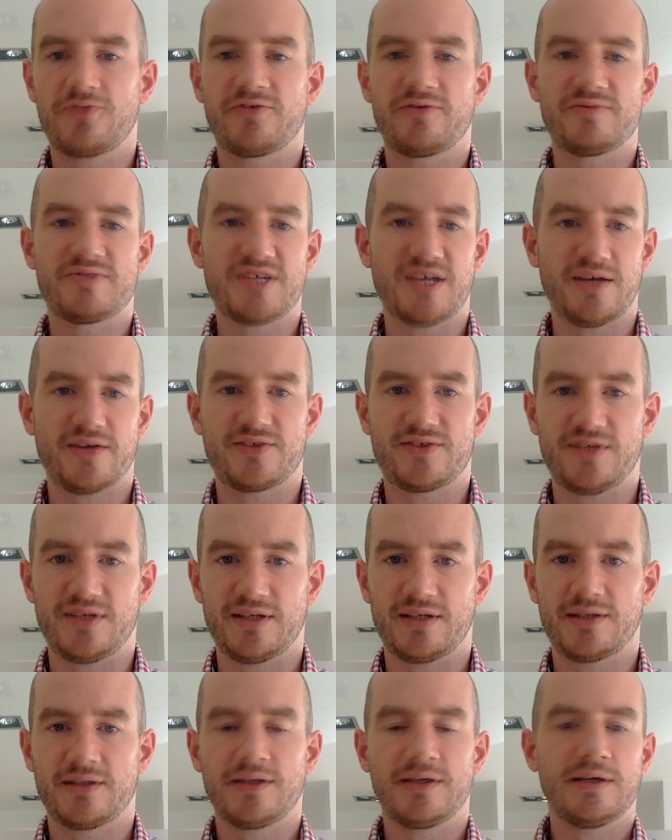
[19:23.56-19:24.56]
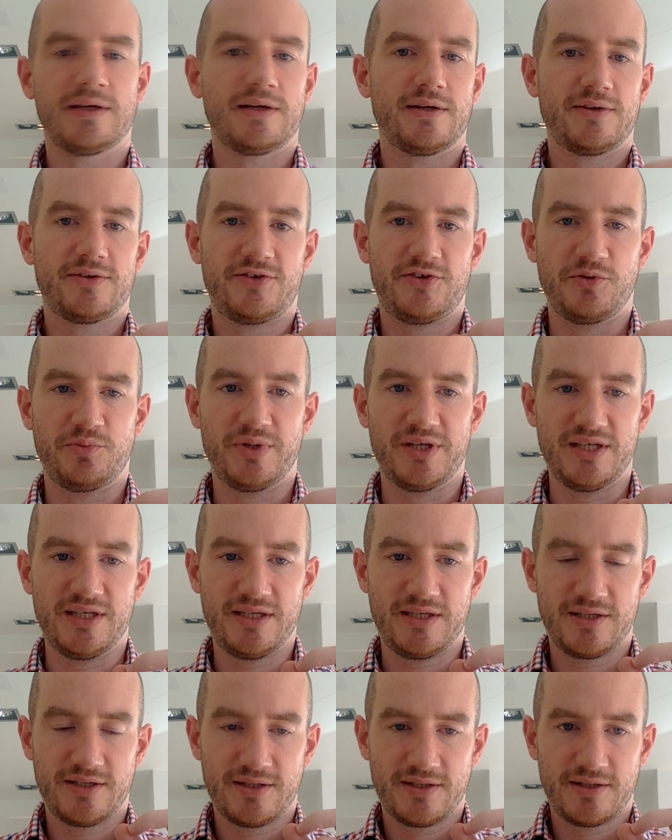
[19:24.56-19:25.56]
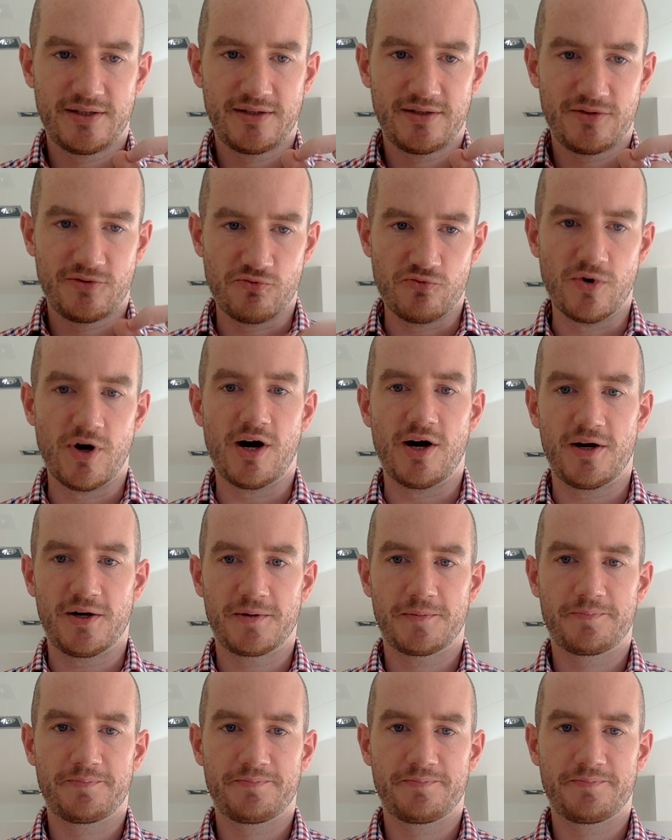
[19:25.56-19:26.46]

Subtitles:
from testing to be wrong.